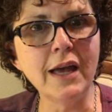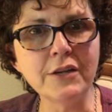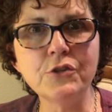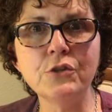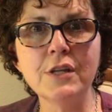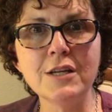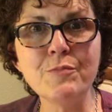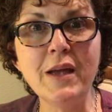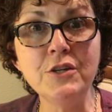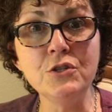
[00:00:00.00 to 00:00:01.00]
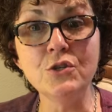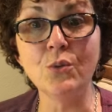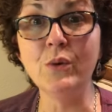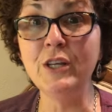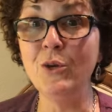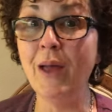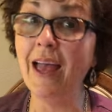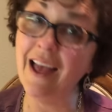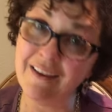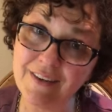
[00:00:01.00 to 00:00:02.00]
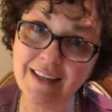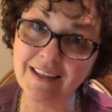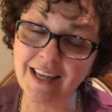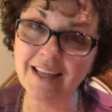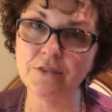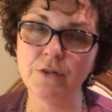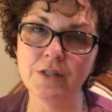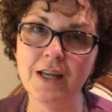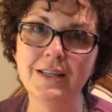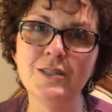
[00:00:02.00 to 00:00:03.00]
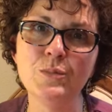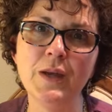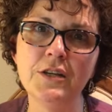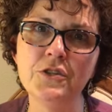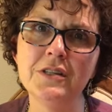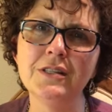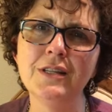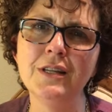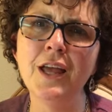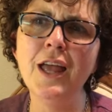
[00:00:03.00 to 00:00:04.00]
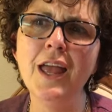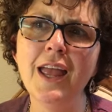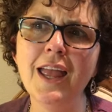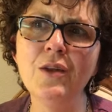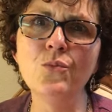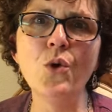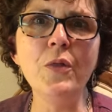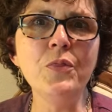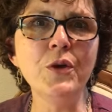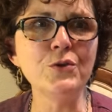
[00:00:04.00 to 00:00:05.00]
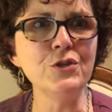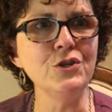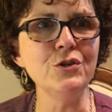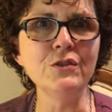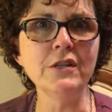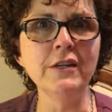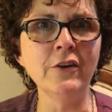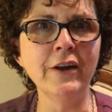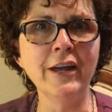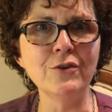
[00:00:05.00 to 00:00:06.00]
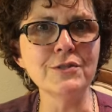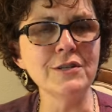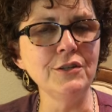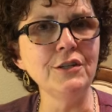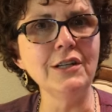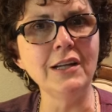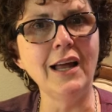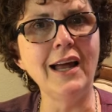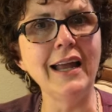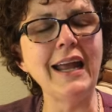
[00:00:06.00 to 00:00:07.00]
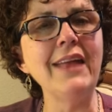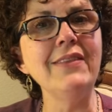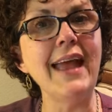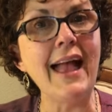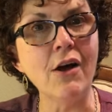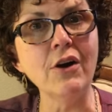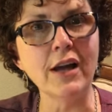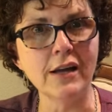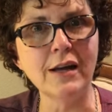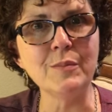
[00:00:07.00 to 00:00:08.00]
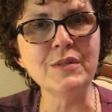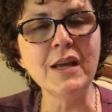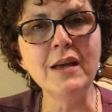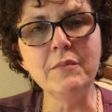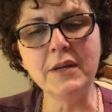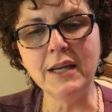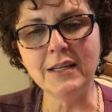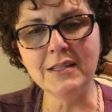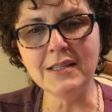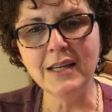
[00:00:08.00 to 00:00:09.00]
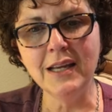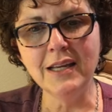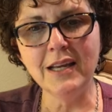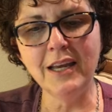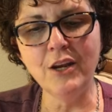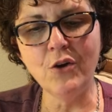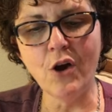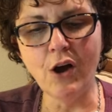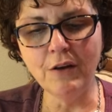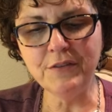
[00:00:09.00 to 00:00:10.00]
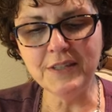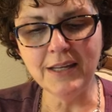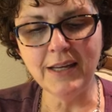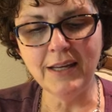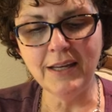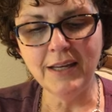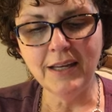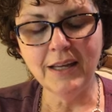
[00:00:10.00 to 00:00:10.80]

exercise patience or when you haven't exercised patience and and what those two scenarios look like and the outcomes because you know often